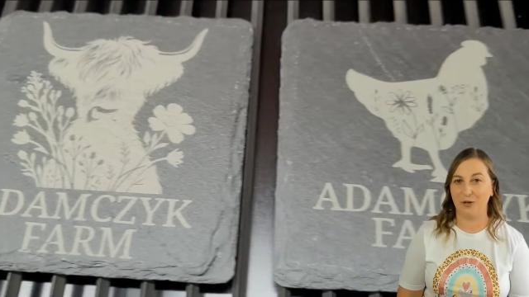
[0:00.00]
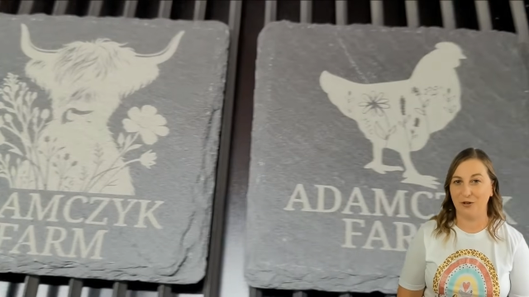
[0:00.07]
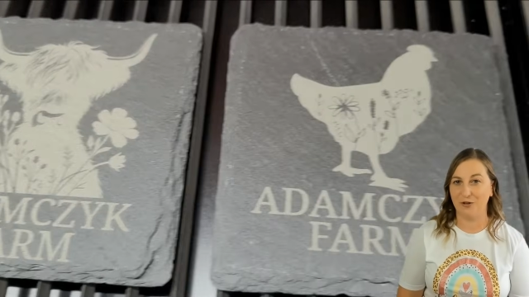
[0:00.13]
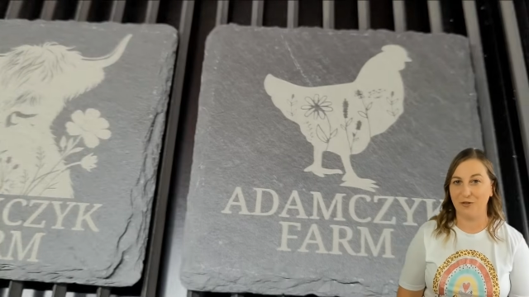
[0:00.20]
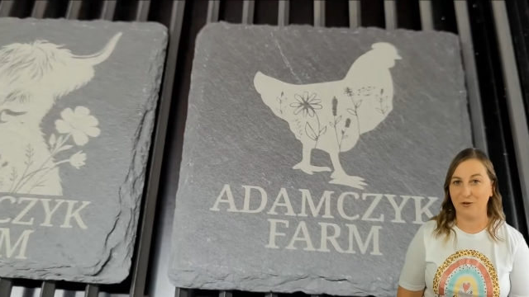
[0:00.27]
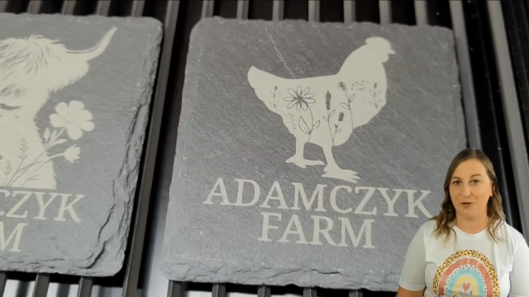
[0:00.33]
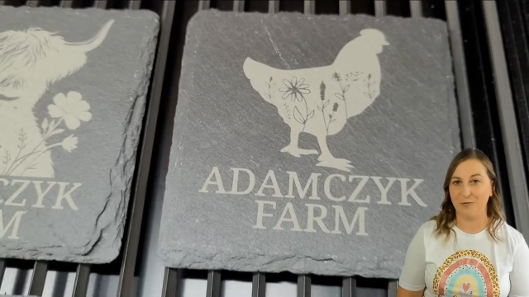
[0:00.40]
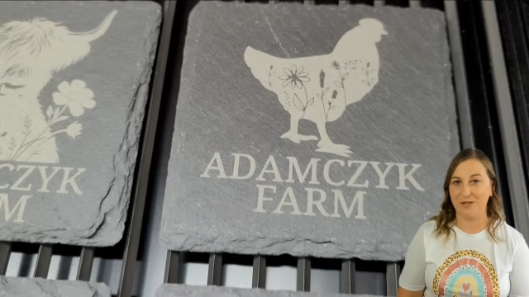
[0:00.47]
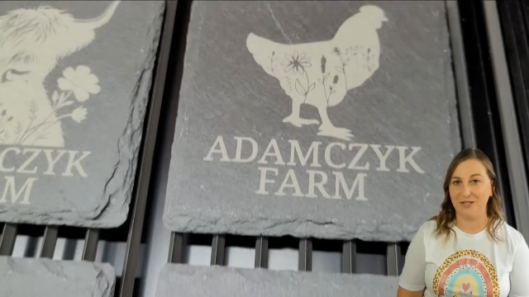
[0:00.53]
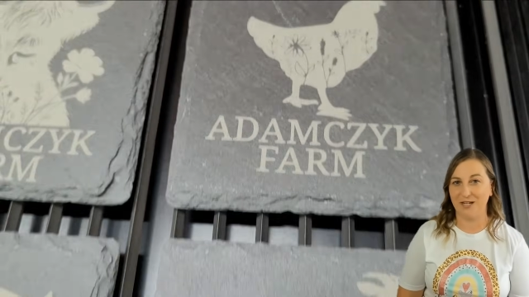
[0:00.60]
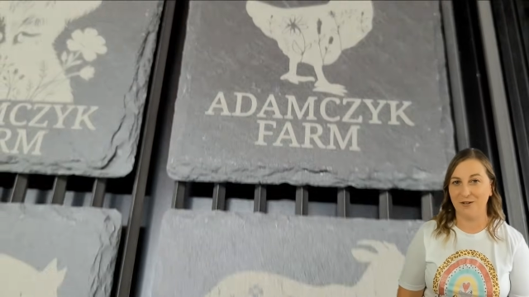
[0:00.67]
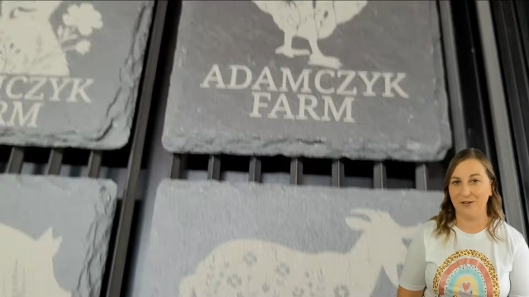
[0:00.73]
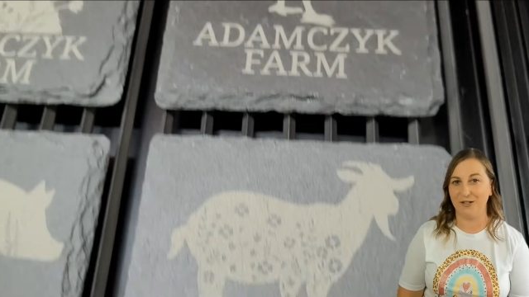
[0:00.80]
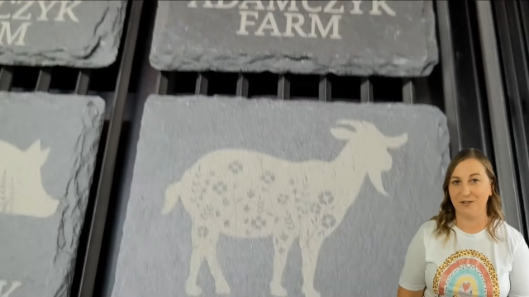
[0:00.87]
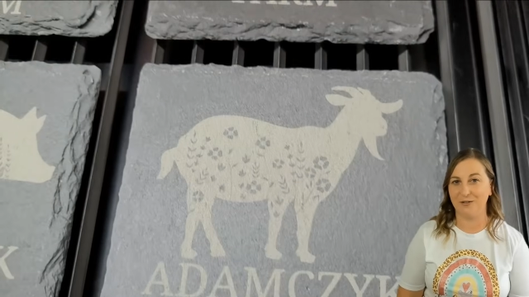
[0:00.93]
through
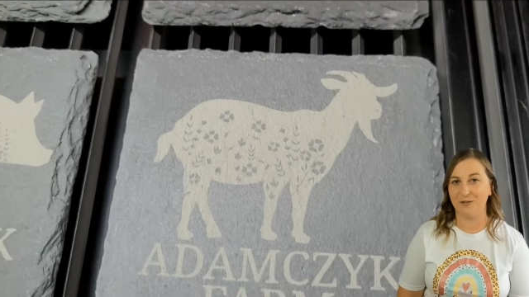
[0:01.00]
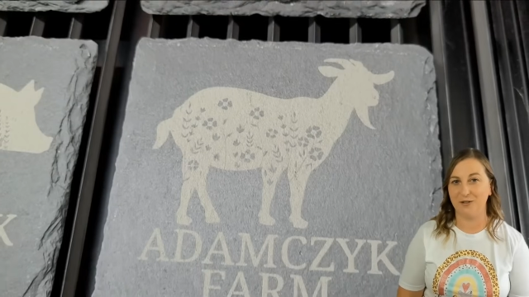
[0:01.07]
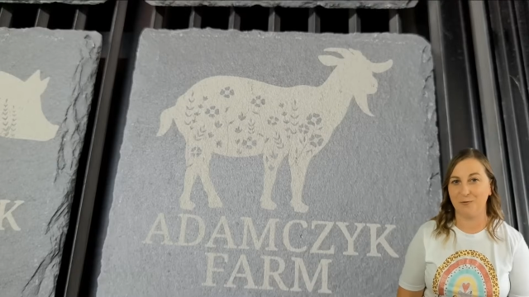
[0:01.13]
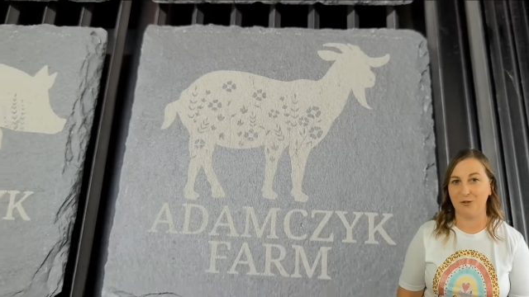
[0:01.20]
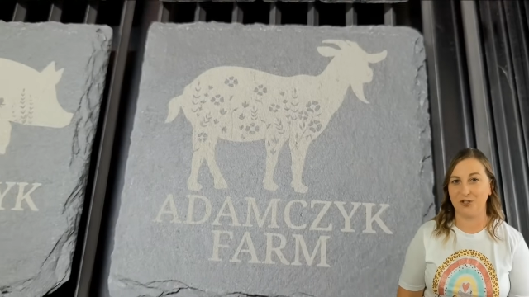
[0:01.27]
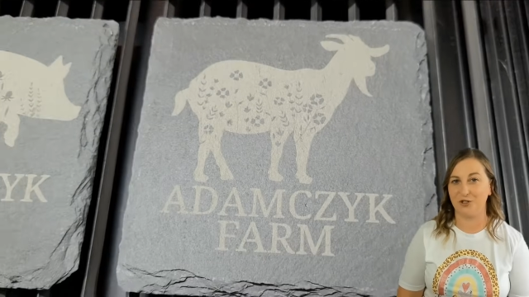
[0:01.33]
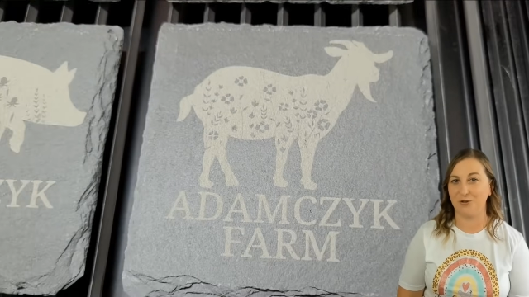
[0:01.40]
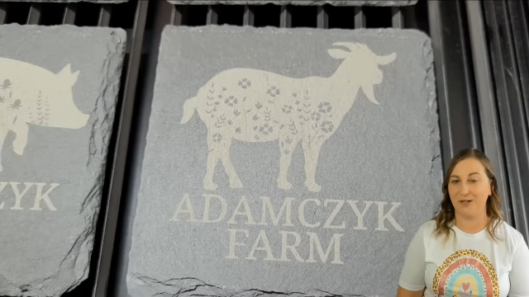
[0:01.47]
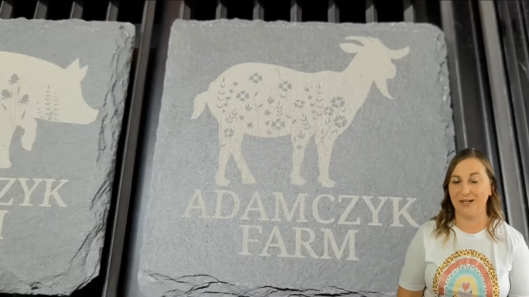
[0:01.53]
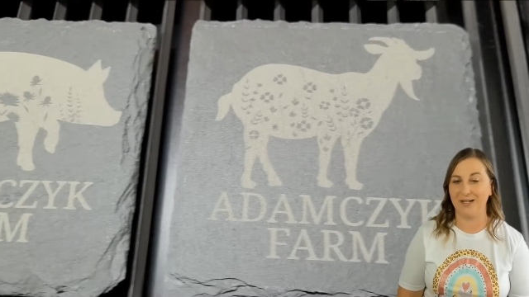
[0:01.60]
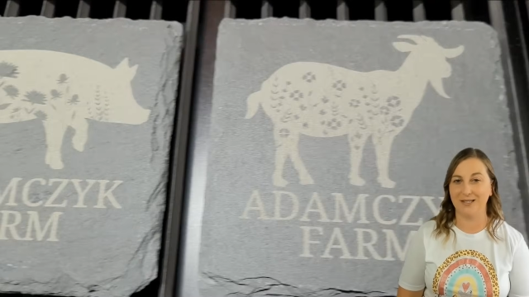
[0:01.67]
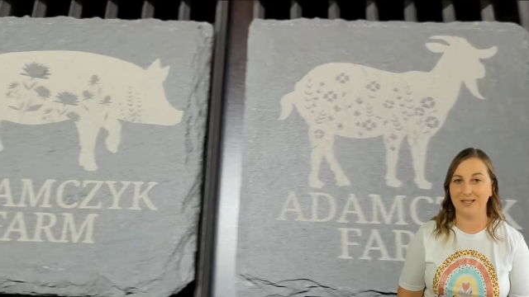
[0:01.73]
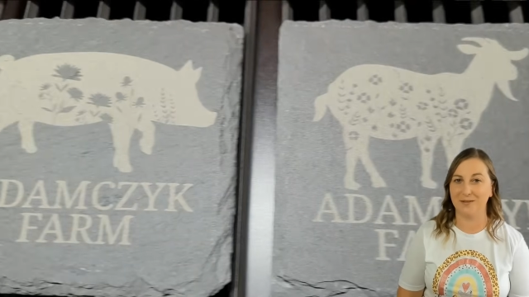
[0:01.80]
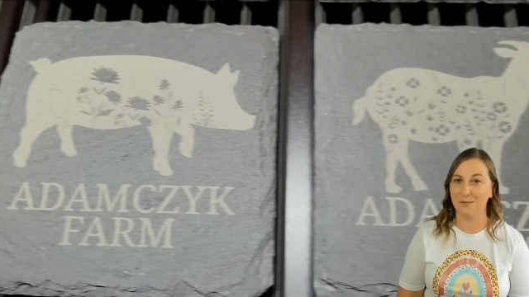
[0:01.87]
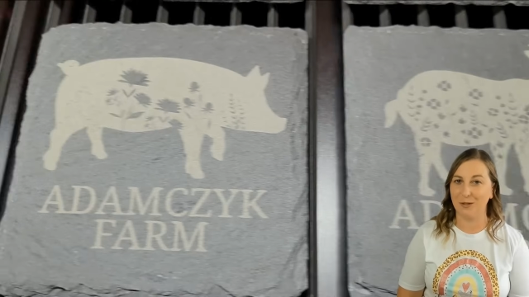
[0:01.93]
materials, which create
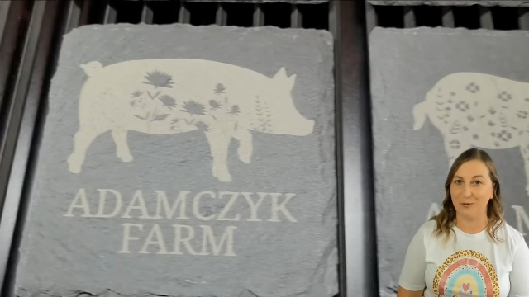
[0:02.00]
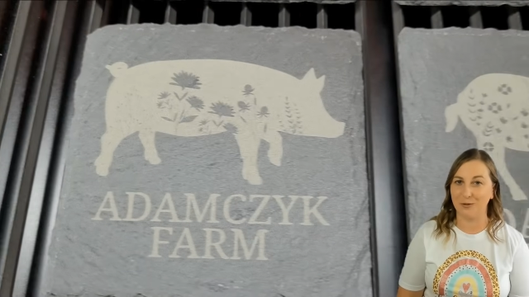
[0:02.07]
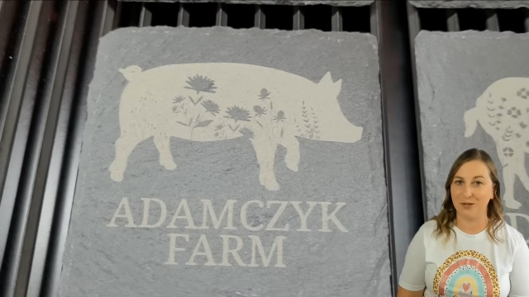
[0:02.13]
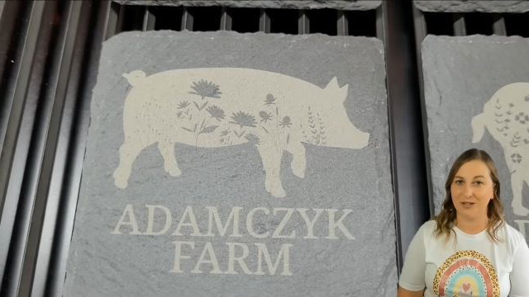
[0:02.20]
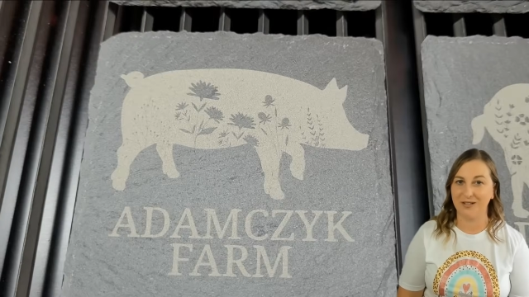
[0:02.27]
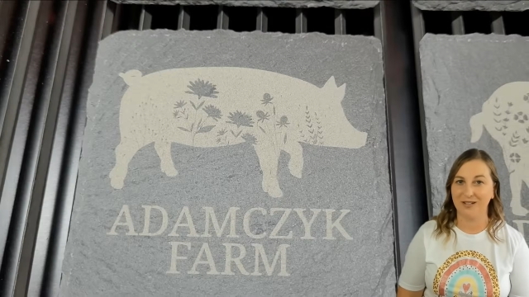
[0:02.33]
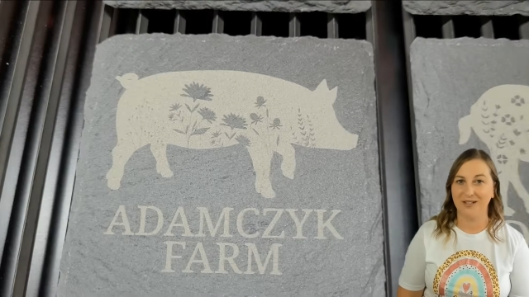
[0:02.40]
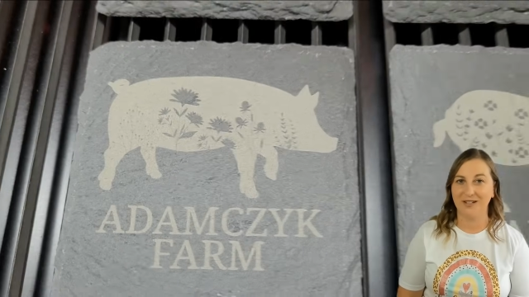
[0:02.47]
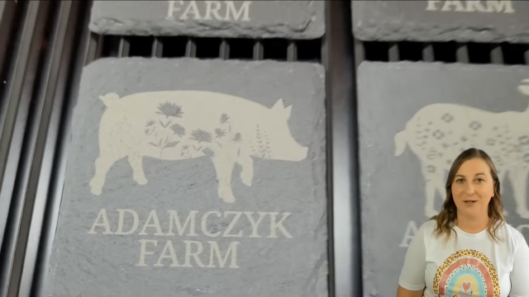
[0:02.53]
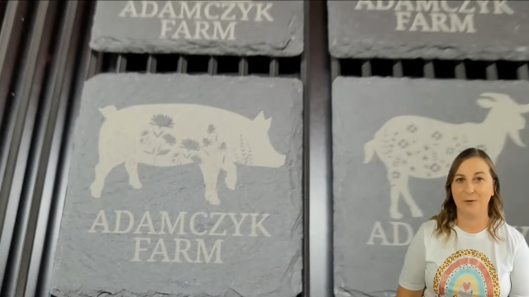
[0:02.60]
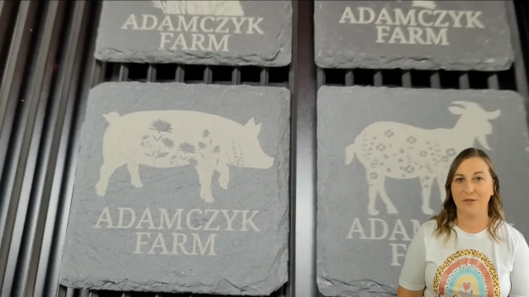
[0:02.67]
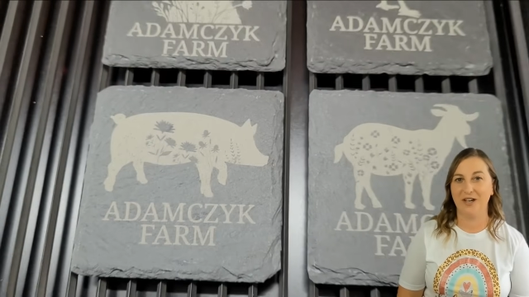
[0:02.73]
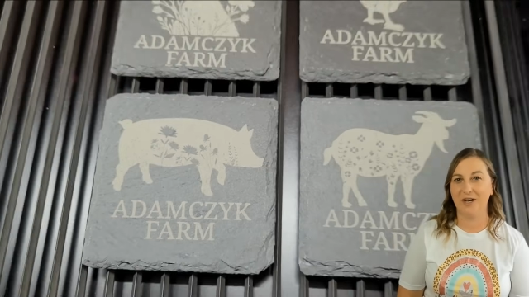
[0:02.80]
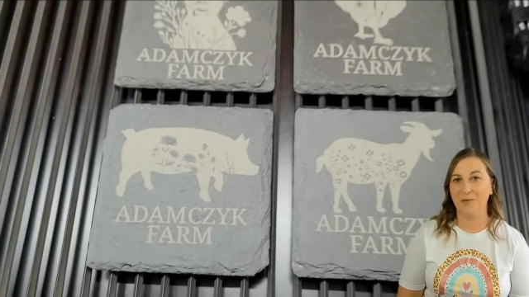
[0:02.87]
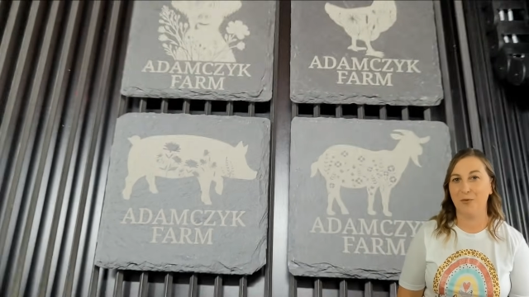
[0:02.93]
smoke.
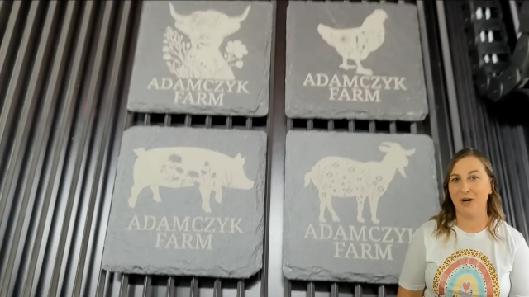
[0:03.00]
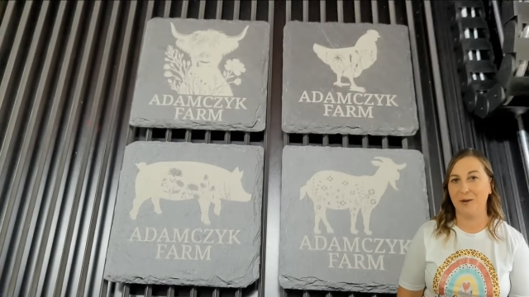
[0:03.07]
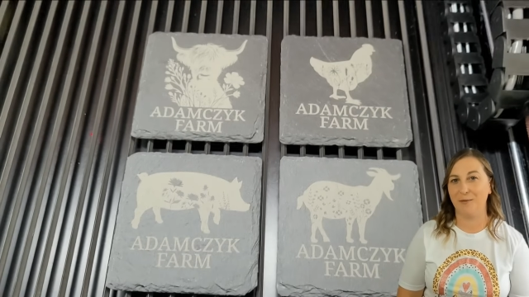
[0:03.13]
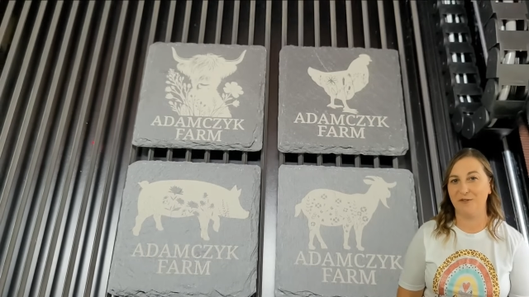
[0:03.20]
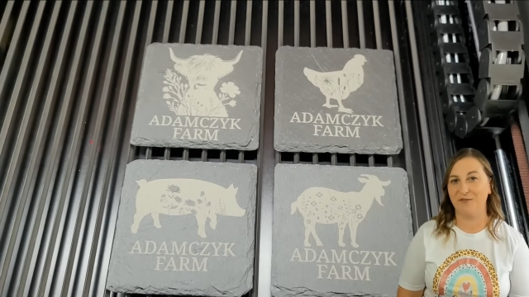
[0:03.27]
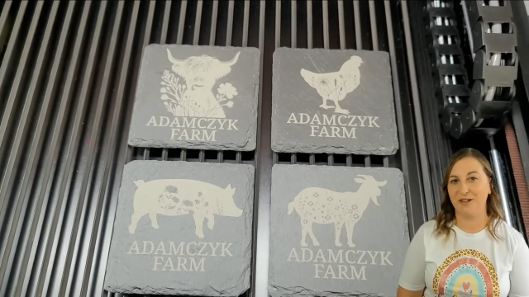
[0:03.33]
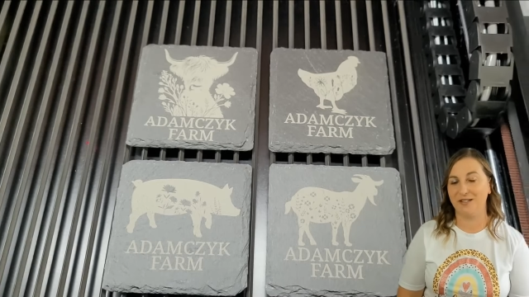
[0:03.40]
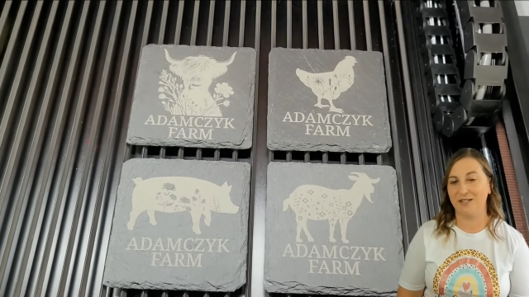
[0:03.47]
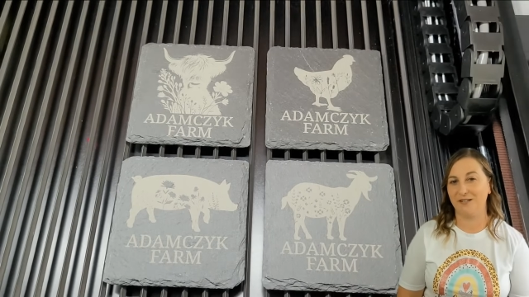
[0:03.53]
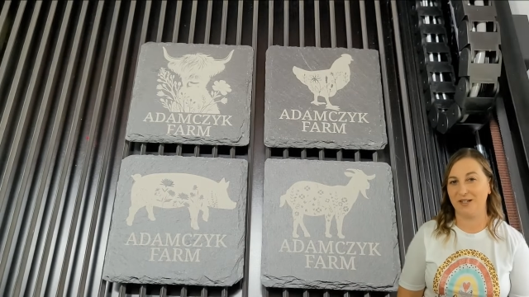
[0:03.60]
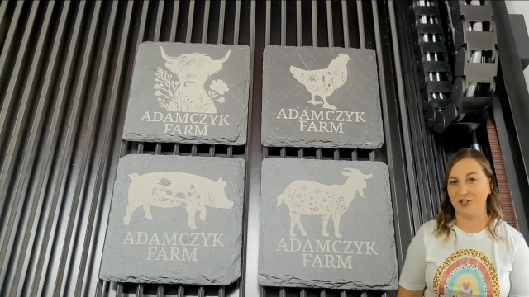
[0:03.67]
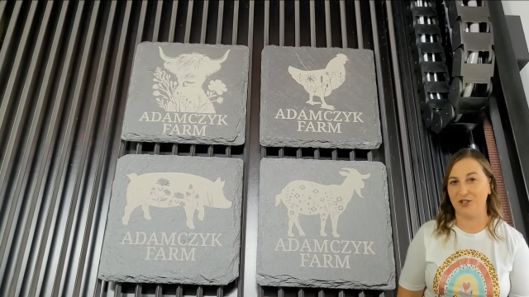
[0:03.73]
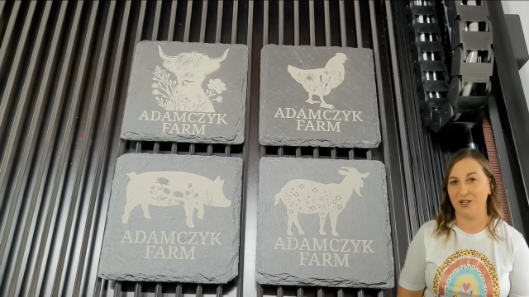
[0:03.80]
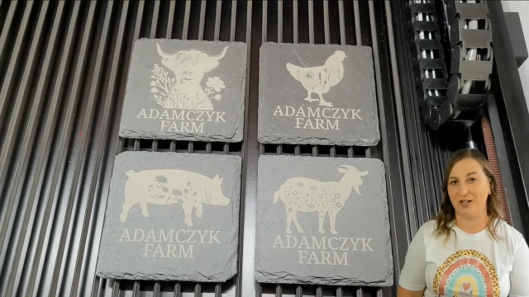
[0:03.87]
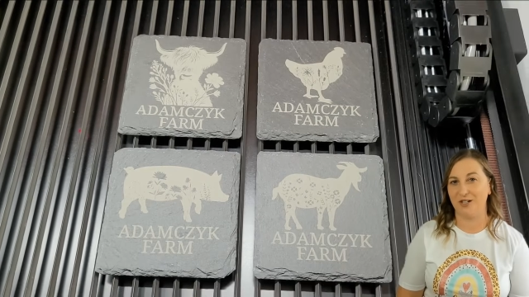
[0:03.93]
Without proper
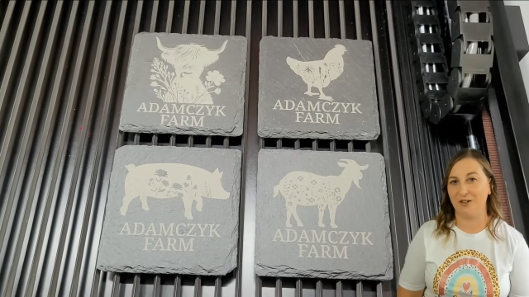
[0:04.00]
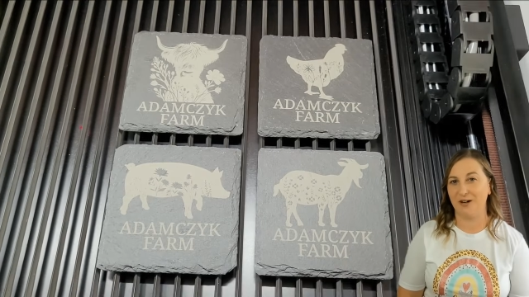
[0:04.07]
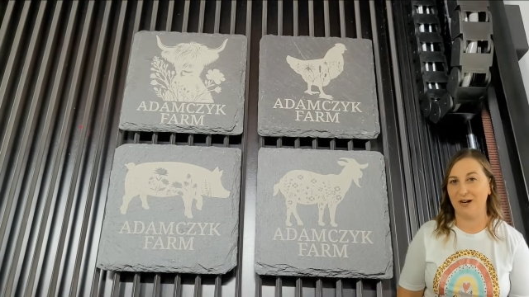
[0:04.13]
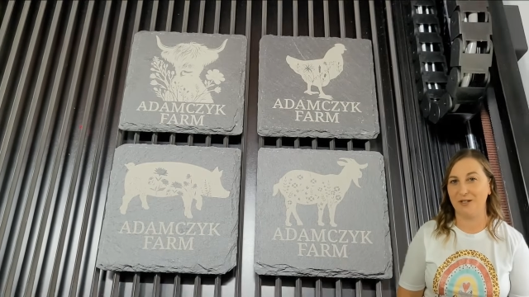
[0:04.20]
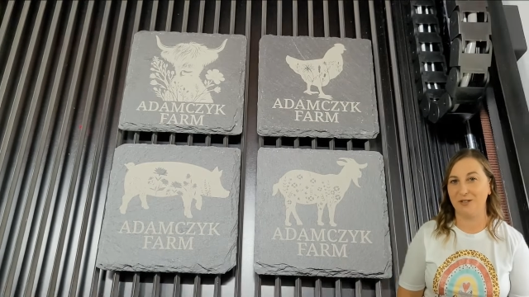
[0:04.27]
ventilation, your house